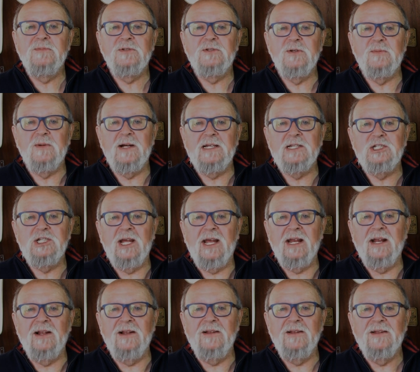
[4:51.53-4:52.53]
to my
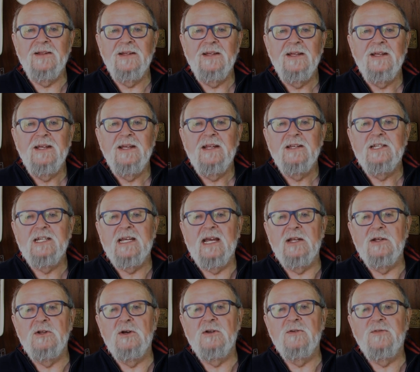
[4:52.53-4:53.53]
channel to
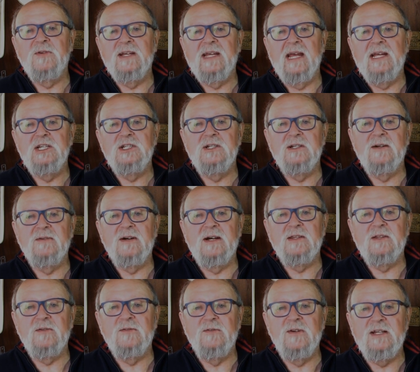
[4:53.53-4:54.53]
get notification of
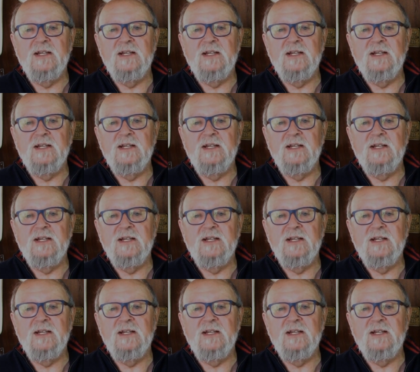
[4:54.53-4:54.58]
other